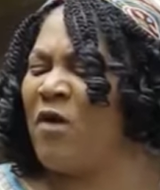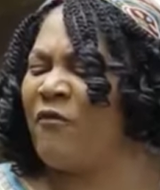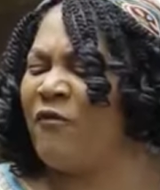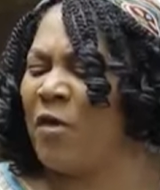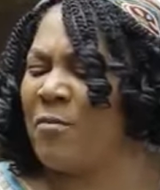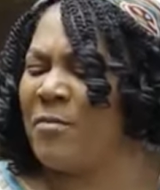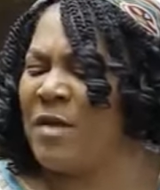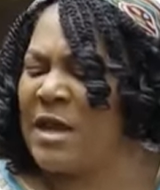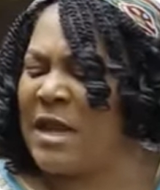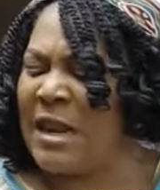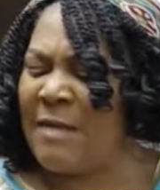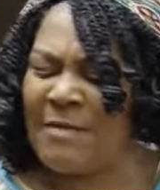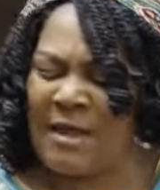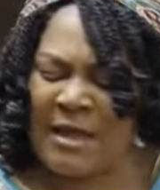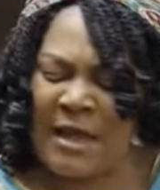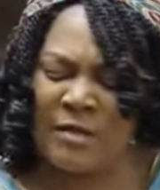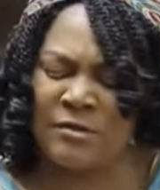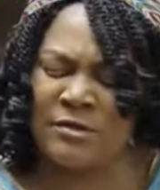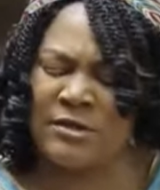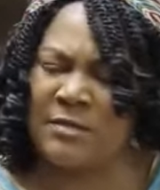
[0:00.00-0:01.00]
bowel for me. Let
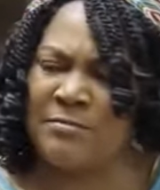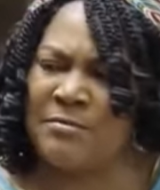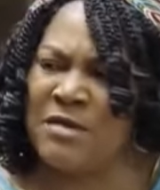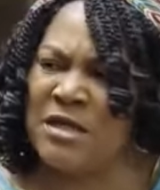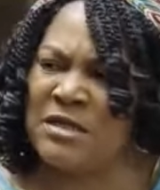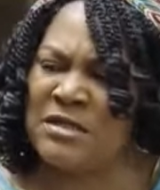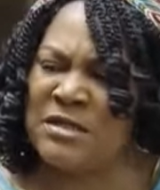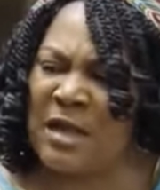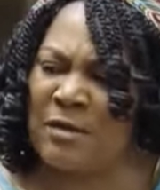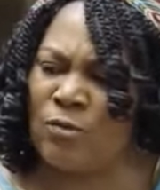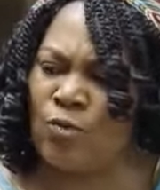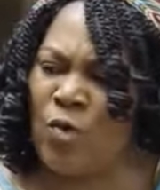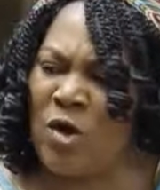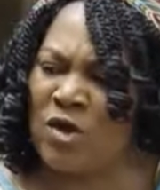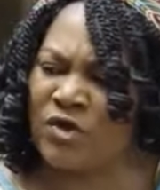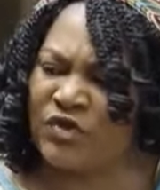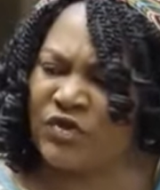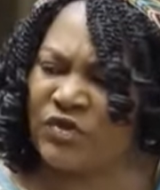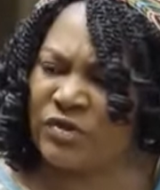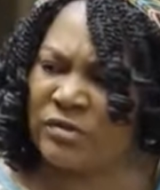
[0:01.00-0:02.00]
me count the meat and
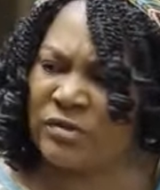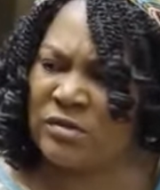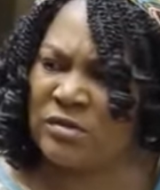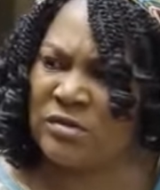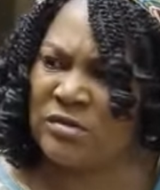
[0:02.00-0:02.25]
wash.